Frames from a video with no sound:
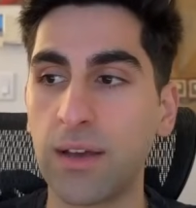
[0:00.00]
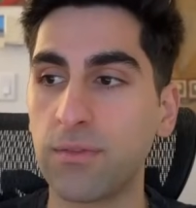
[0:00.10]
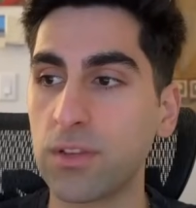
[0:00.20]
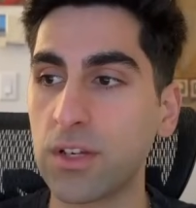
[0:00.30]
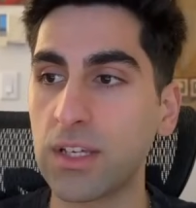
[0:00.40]

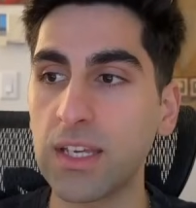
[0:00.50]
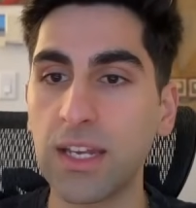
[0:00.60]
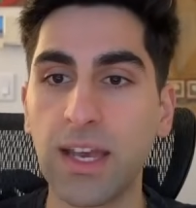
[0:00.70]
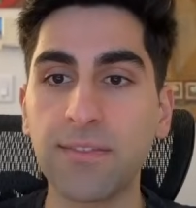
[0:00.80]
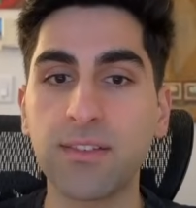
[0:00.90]
looking
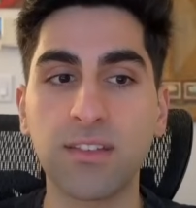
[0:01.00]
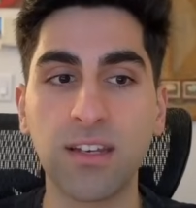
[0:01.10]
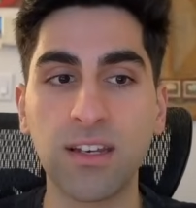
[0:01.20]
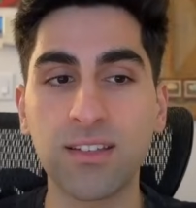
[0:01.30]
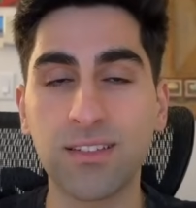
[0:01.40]
at
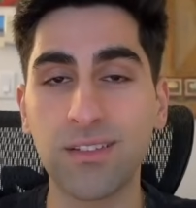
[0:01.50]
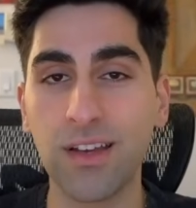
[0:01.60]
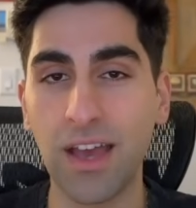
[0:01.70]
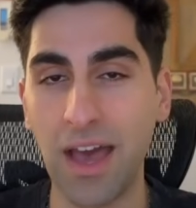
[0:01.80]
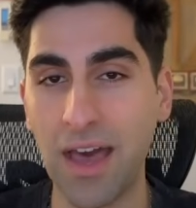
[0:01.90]
f6,
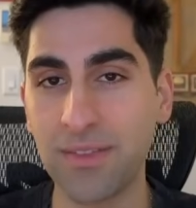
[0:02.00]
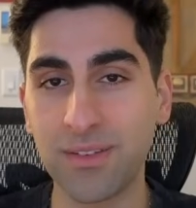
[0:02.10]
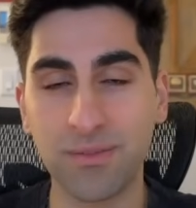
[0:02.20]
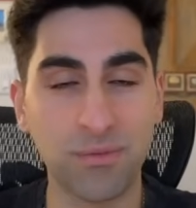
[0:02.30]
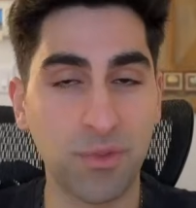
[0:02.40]

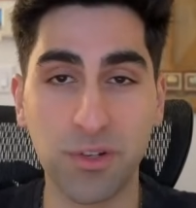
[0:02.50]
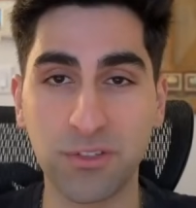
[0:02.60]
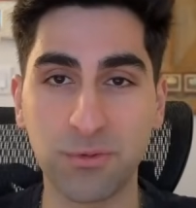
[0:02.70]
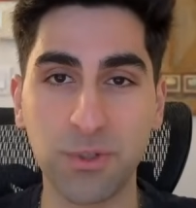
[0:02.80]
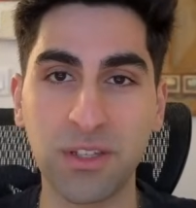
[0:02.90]
and
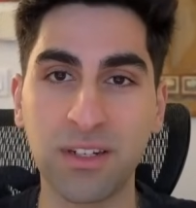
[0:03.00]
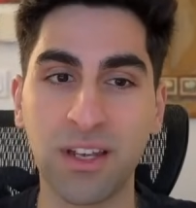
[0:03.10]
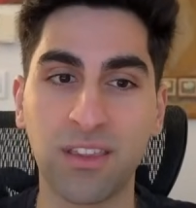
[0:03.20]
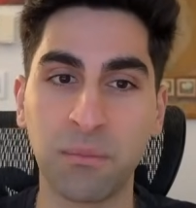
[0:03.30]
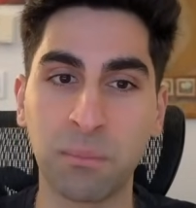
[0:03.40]
there's really
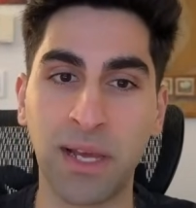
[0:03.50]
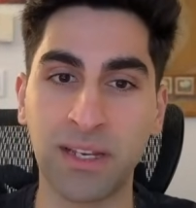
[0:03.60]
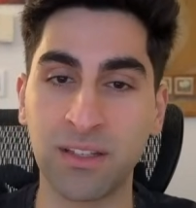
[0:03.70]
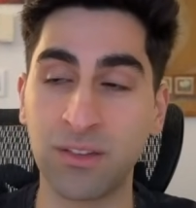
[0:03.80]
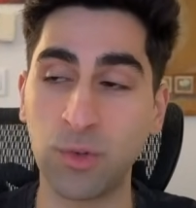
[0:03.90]
nothing
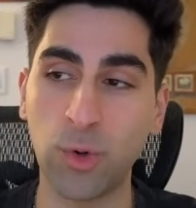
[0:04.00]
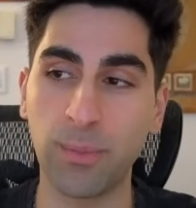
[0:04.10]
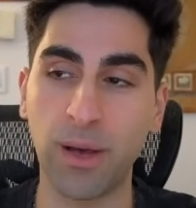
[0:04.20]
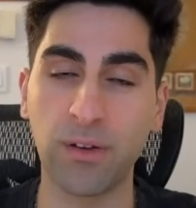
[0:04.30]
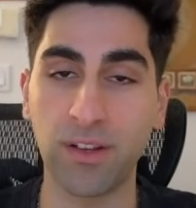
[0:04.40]
black can do
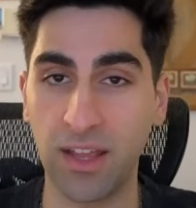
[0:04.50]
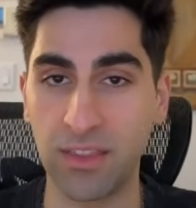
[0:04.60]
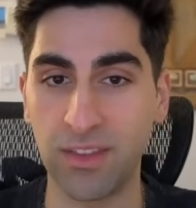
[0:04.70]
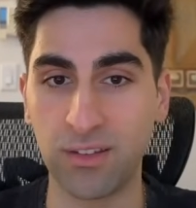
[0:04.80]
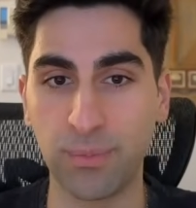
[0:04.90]
about it
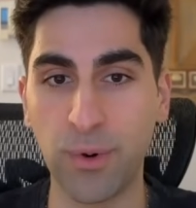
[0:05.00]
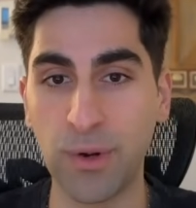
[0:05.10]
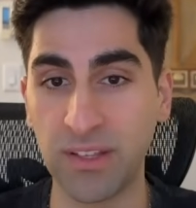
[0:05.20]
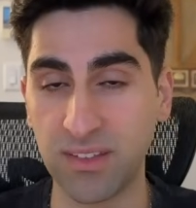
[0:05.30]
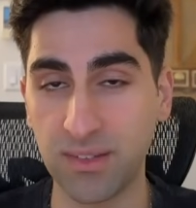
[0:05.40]
at this
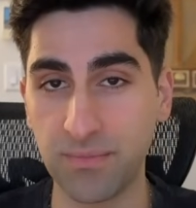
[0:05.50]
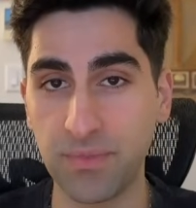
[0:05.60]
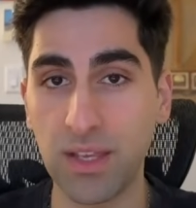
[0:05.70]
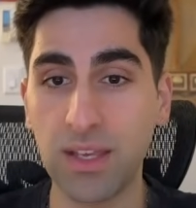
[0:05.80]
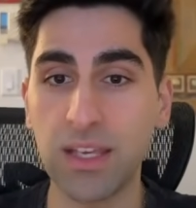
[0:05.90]
point.
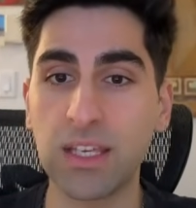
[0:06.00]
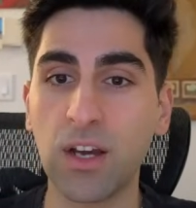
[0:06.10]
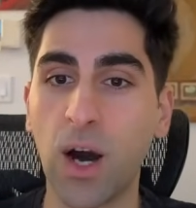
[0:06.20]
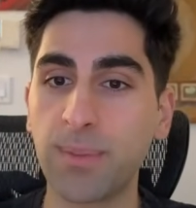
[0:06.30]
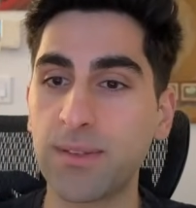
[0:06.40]
He
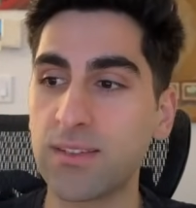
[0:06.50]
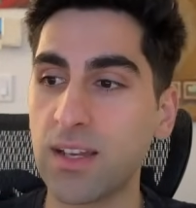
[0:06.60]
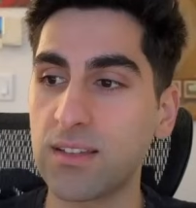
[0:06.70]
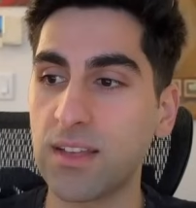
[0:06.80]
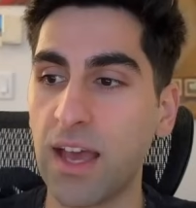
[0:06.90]
hops his
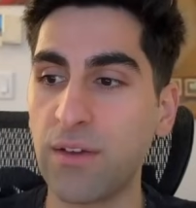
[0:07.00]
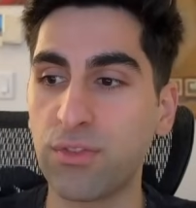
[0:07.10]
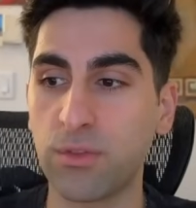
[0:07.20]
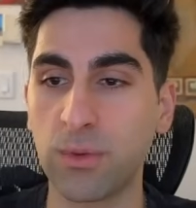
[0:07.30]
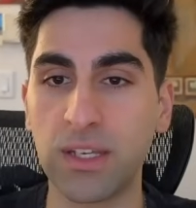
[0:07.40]
knight to
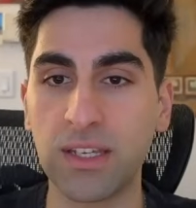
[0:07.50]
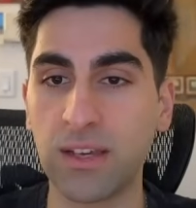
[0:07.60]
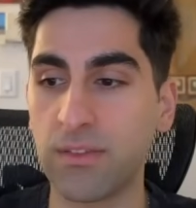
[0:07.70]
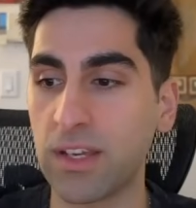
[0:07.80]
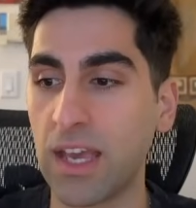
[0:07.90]
f3,
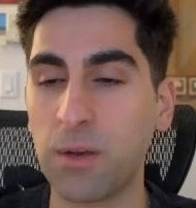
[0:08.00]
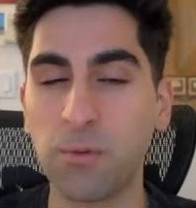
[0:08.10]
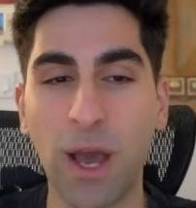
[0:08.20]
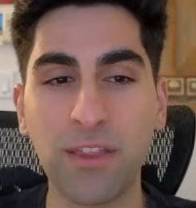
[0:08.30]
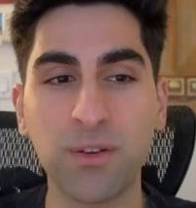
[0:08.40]
giving a
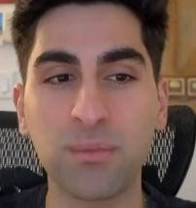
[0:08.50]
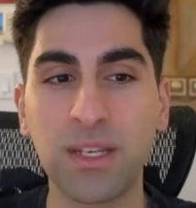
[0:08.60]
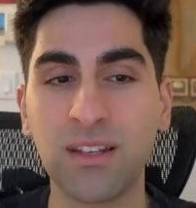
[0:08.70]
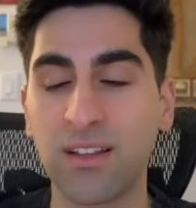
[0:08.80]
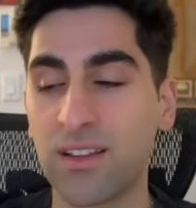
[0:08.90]
rather
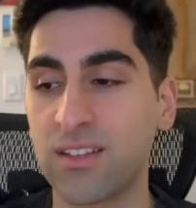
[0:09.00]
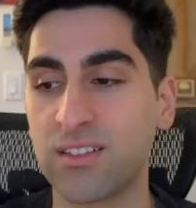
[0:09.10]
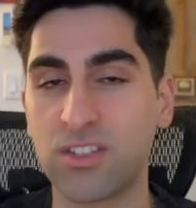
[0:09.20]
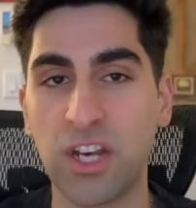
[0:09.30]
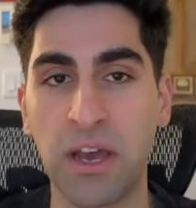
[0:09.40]

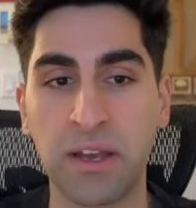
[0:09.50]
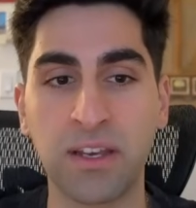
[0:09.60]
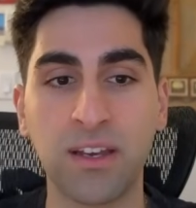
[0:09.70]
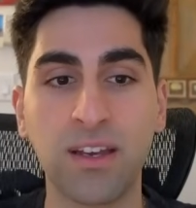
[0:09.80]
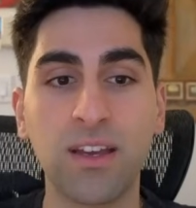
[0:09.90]
meaningless
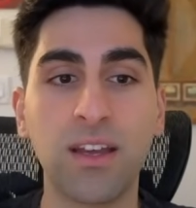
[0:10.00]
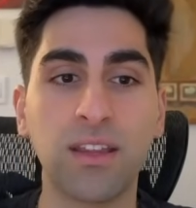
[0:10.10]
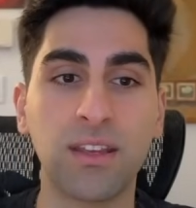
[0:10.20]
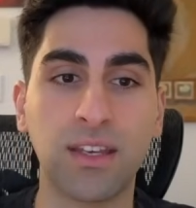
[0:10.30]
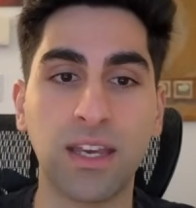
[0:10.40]
check.
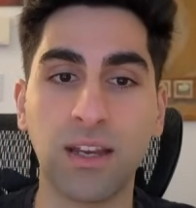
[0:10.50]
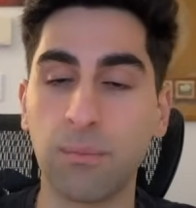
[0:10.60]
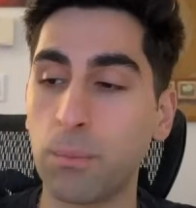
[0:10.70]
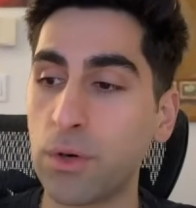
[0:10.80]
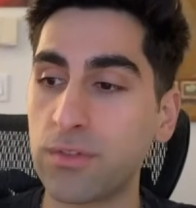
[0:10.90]
The king
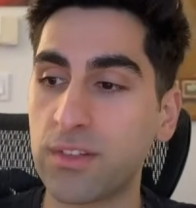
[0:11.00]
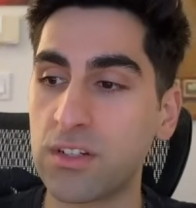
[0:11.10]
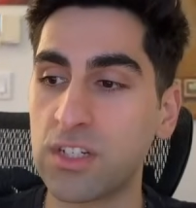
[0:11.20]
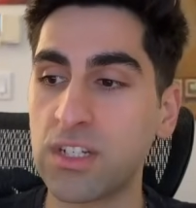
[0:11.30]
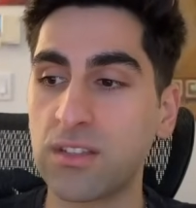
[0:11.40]
moves to
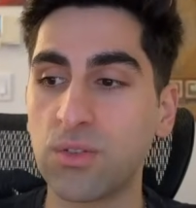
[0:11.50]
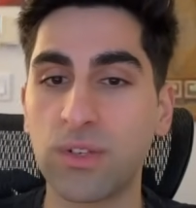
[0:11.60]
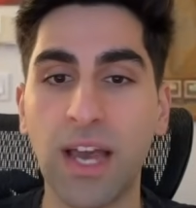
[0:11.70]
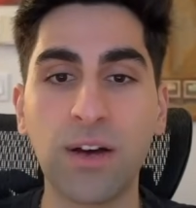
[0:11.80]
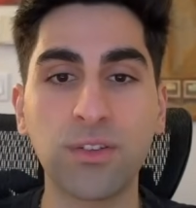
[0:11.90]
g2
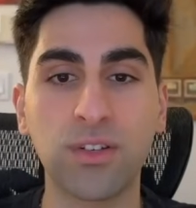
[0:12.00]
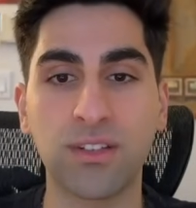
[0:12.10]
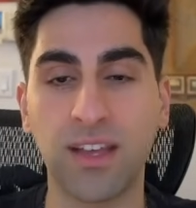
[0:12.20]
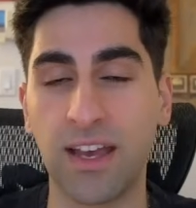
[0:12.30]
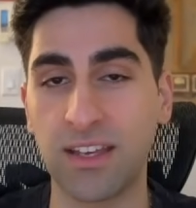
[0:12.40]

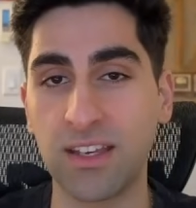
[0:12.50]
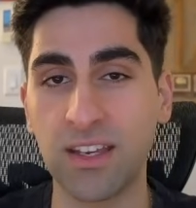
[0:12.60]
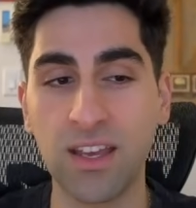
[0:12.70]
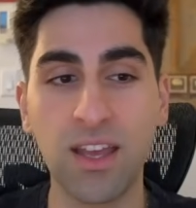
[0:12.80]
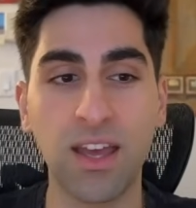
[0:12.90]

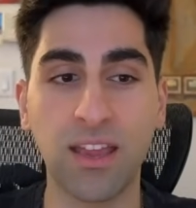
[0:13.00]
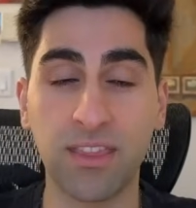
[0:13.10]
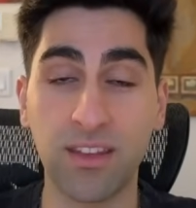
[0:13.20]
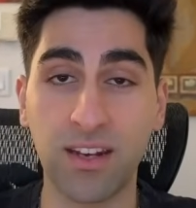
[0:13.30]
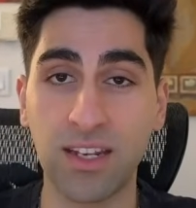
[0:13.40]
counterattacking,
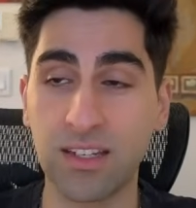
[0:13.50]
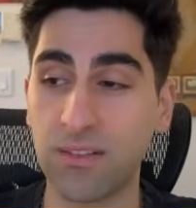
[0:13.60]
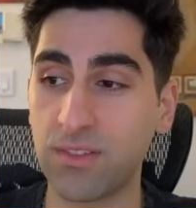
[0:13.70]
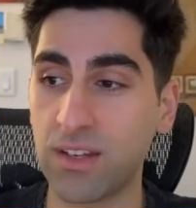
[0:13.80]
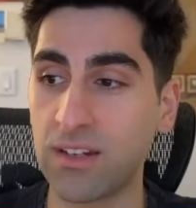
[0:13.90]
and the knight
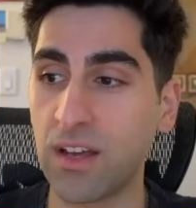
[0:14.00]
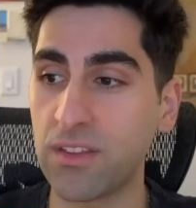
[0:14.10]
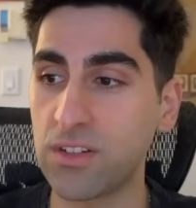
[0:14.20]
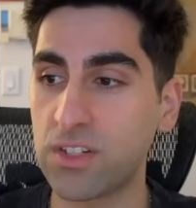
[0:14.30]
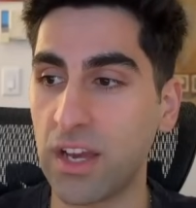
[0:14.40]
gives
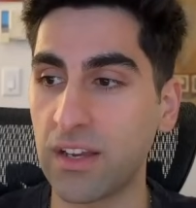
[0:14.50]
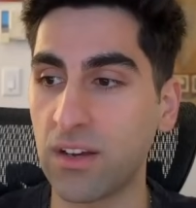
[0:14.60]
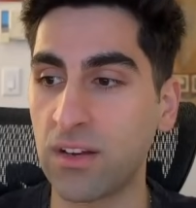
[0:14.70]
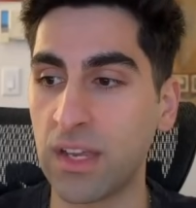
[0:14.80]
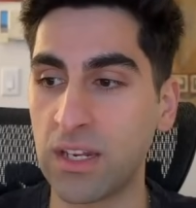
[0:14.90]
another check
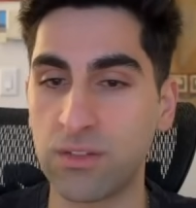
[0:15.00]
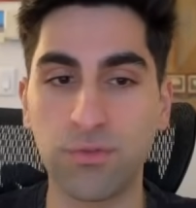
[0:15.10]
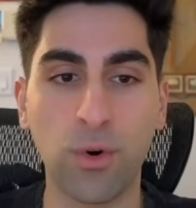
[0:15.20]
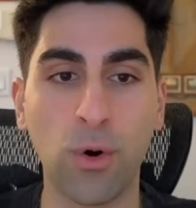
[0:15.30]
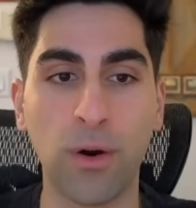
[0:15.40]
on
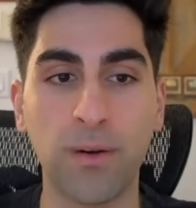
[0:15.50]
h4.